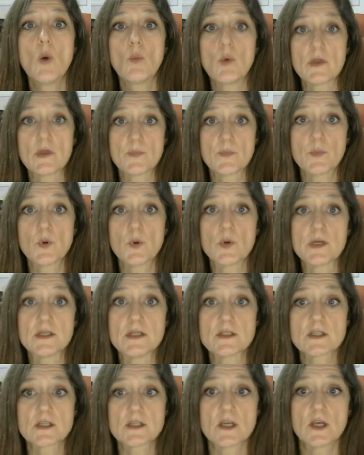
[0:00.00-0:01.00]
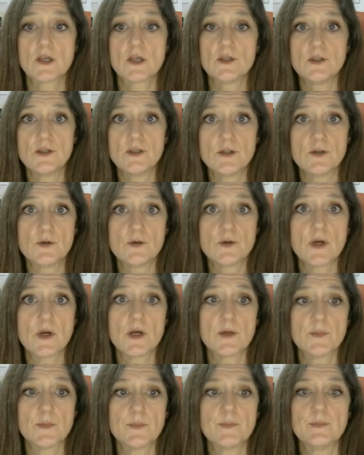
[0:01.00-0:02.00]
with the points you
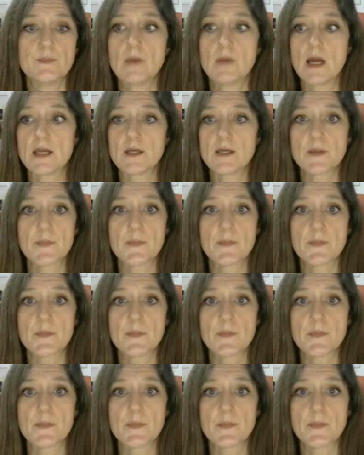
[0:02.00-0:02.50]
make.